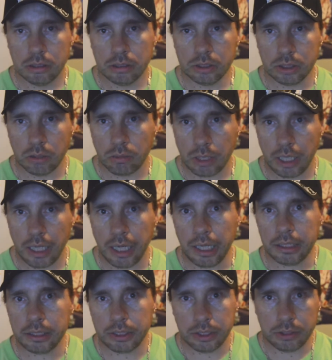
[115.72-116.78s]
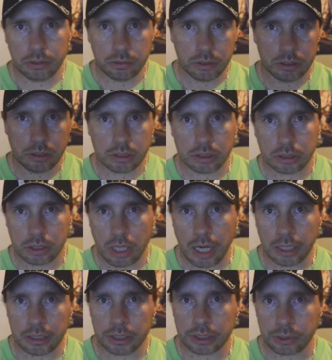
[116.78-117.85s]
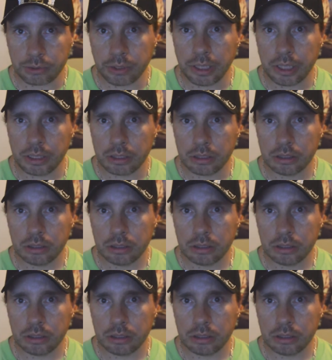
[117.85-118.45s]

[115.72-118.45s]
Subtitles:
So what I had to do is I had to string it.